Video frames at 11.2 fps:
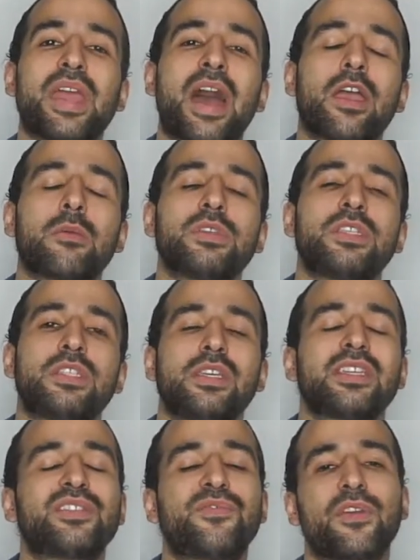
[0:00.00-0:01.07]
I am a
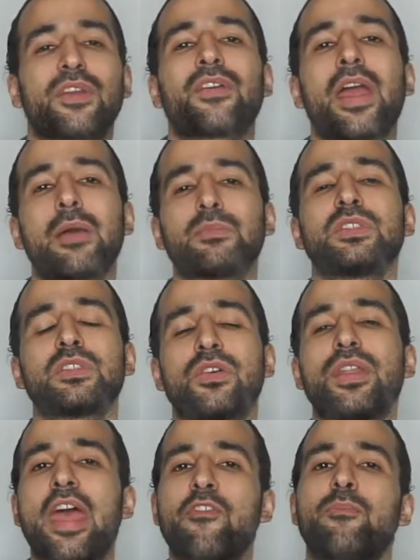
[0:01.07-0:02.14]
6-figure Amazon
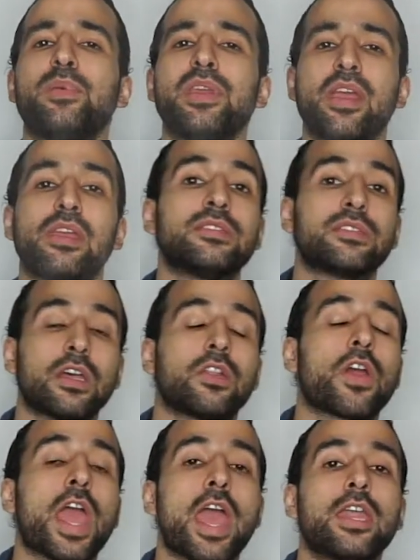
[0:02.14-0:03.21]
FBA
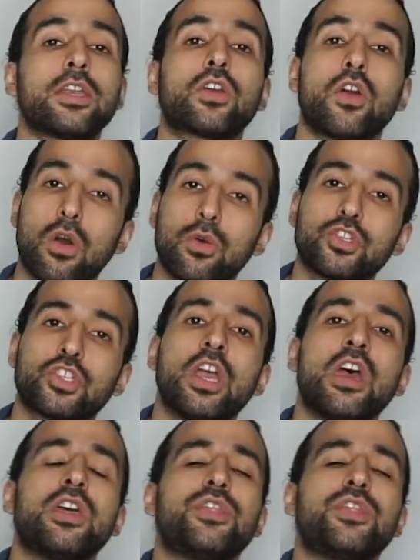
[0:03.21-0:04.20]
seller and coach.